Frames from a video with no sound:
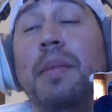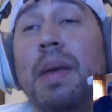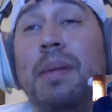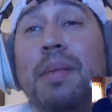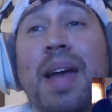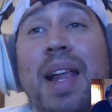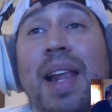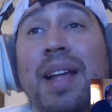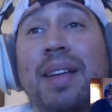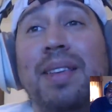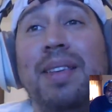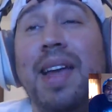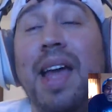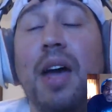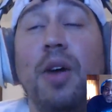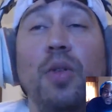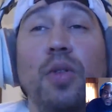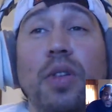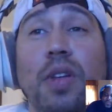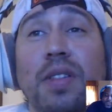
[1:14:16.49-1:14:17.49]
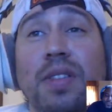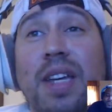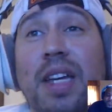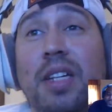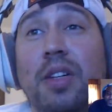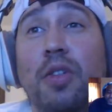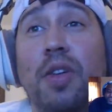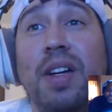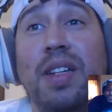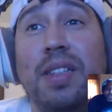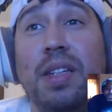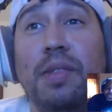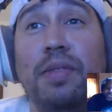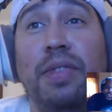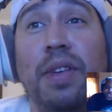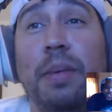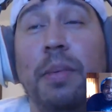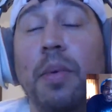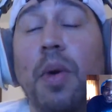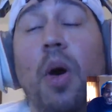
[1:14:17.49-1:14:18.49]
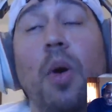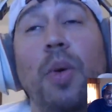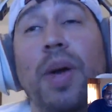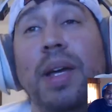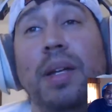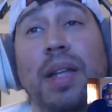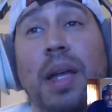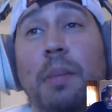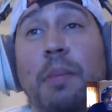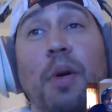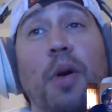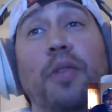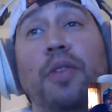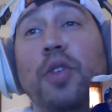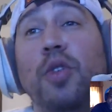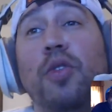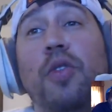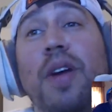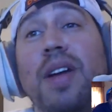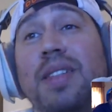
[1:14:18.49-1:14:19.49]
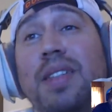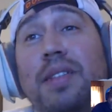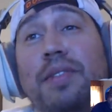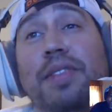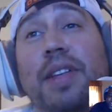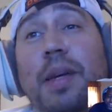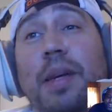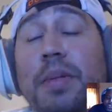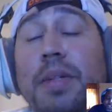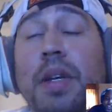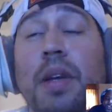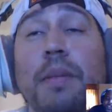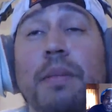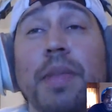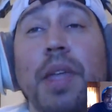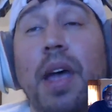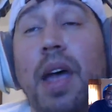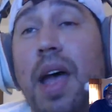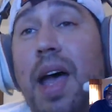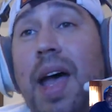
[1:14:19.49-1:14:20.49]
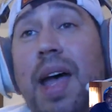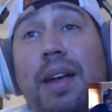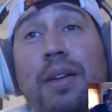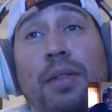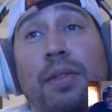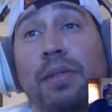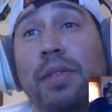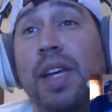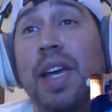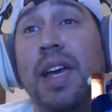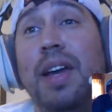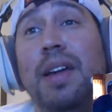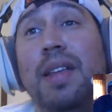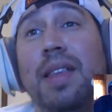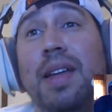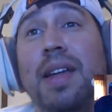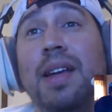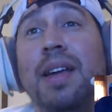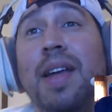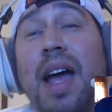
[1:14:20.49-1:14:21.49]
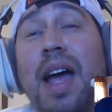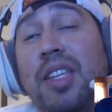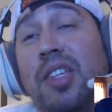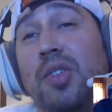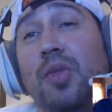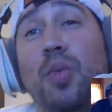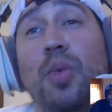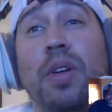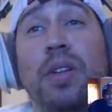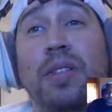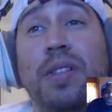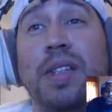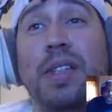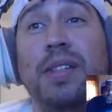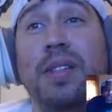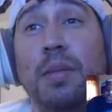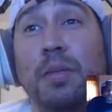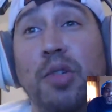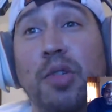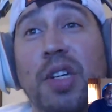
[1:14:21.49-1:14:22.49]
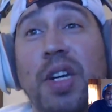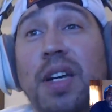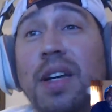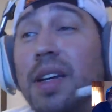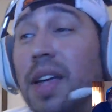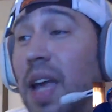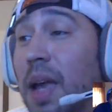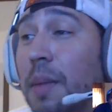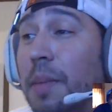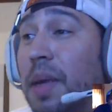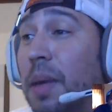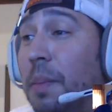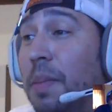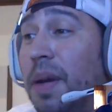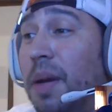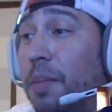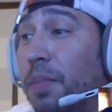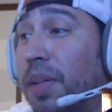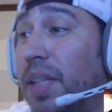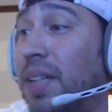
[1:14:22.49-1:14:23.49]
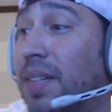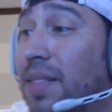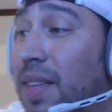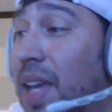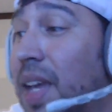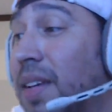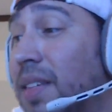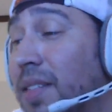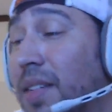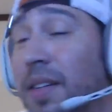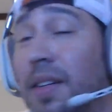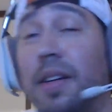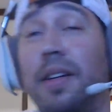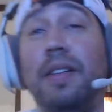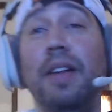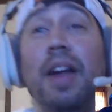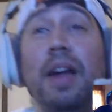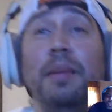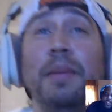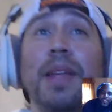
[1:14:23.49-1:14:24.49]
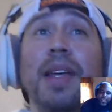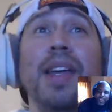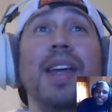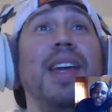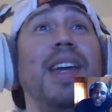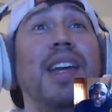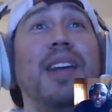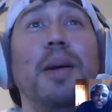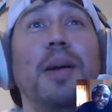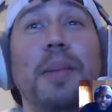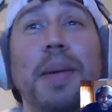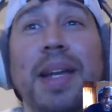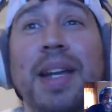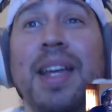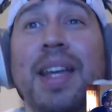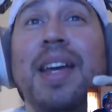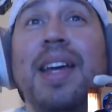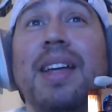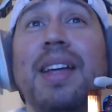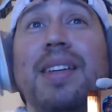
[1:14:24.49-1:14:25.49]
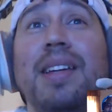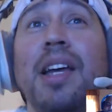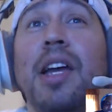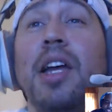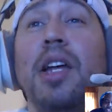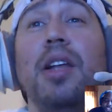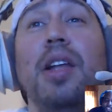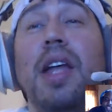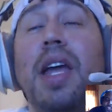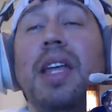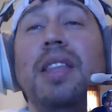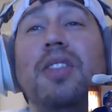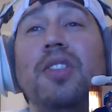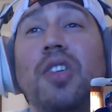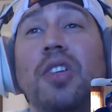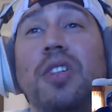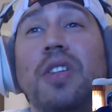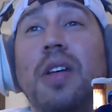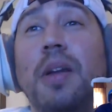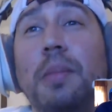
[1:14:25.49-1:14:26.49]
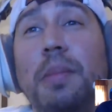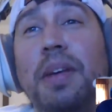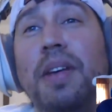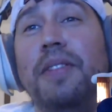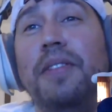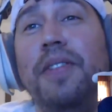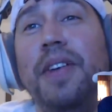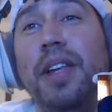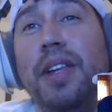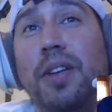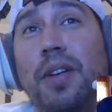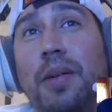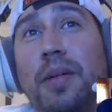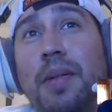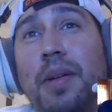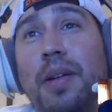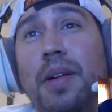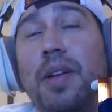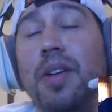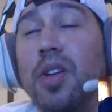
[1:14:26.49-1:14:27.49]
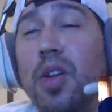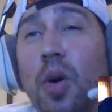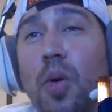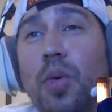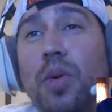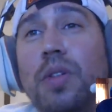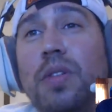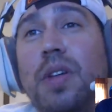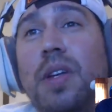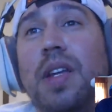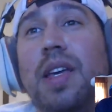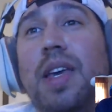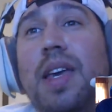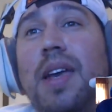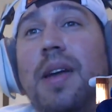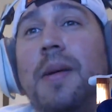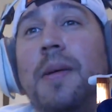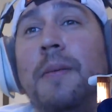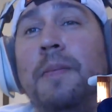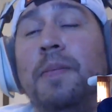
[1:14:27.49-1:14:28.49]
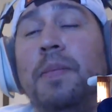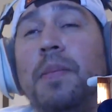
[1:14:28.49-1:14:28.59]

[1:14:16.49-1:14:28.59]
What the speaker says: Maybe I like the guy who does that crazy flip. Oh, wait, they both do crazy flips. I don't care then. I just want to see some shit. Hand me a beer, please? Thanks. All right. You know what I mean? It's like, it's just going to be a filler. No one's going to care.